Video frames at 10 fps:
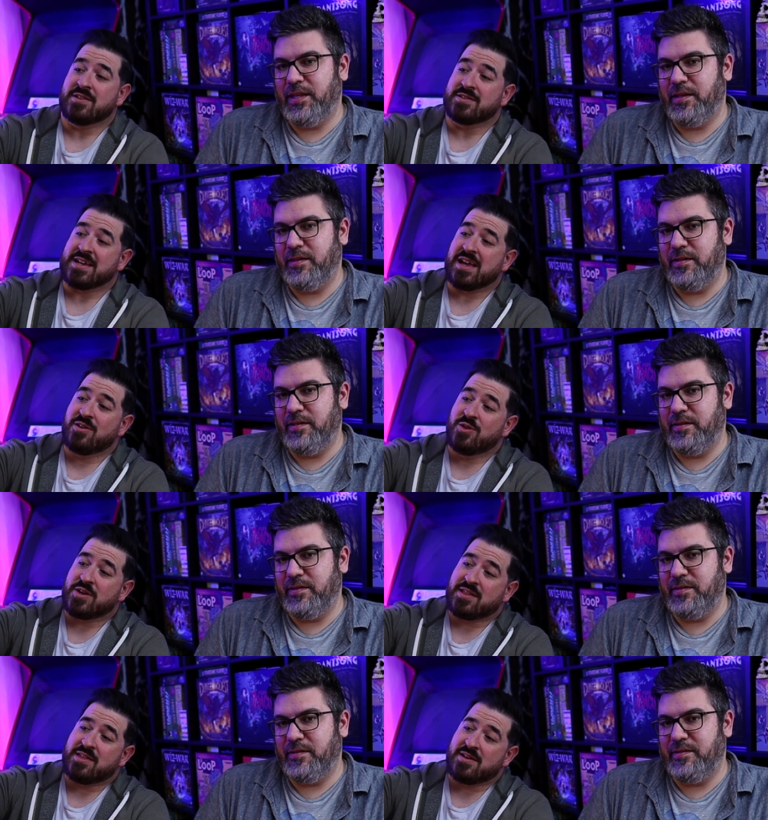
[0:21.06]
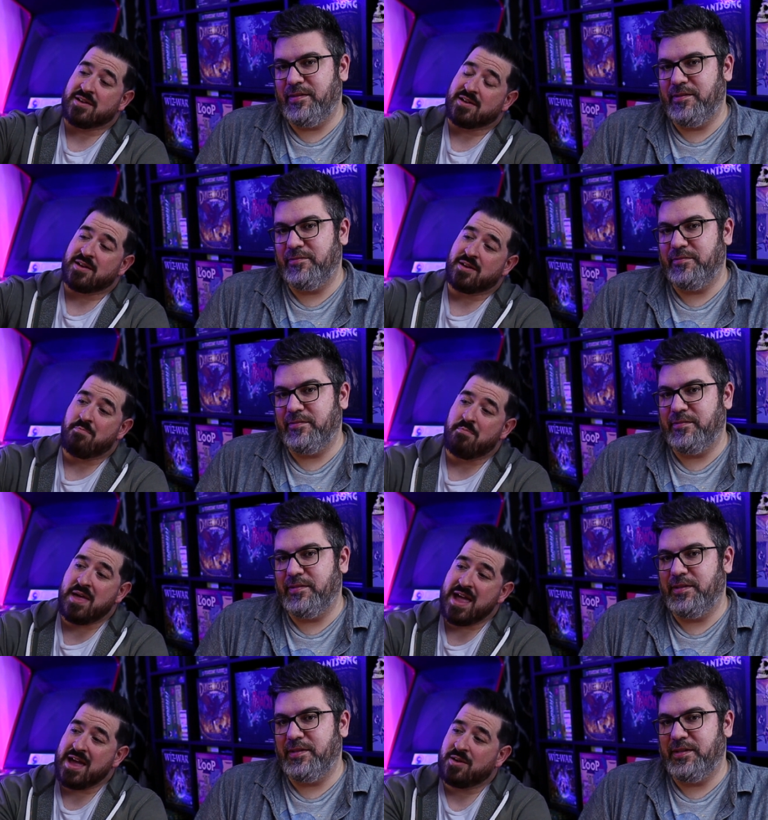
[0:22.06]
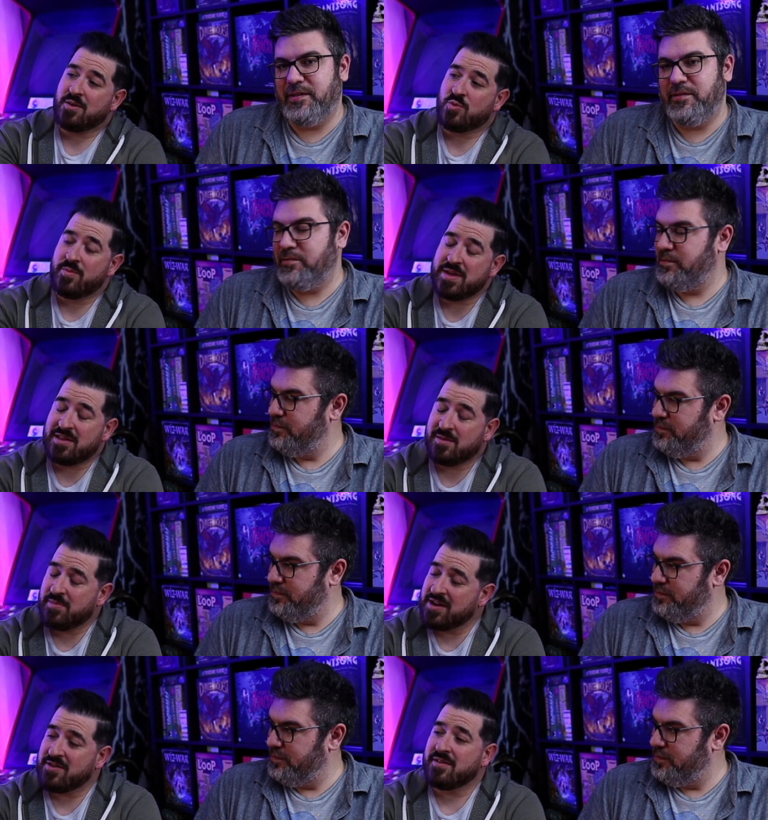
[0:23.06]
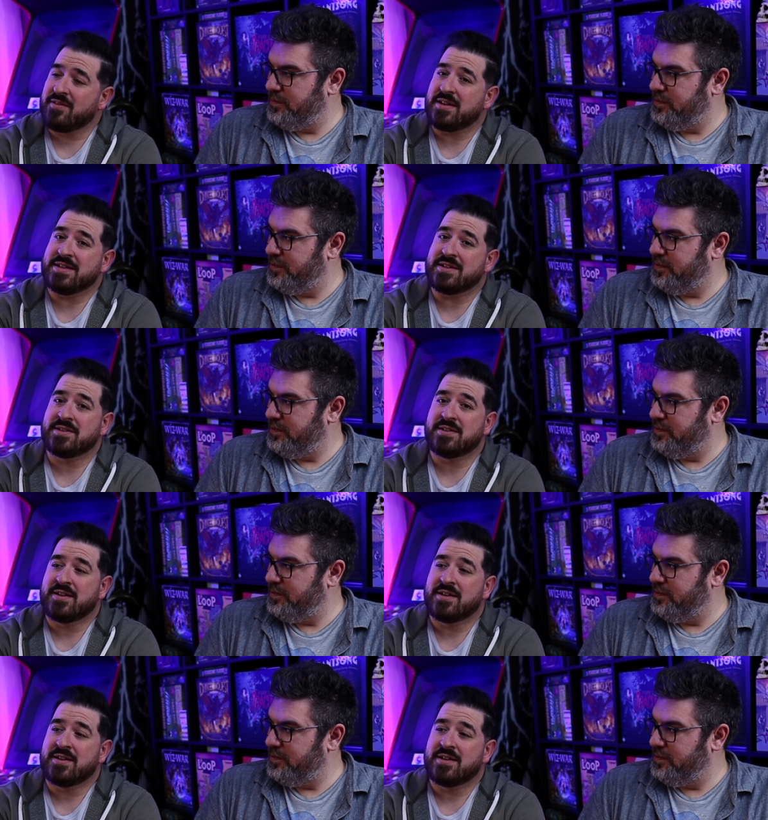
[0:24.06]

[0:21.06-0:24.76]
Speaker 1: taking a look at the man, woman in the mirror and